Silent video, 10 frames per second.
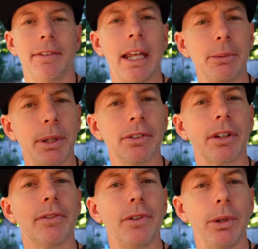That depends on
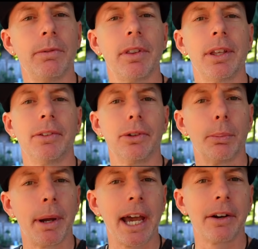a few different things. Your
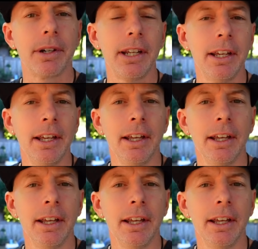battery,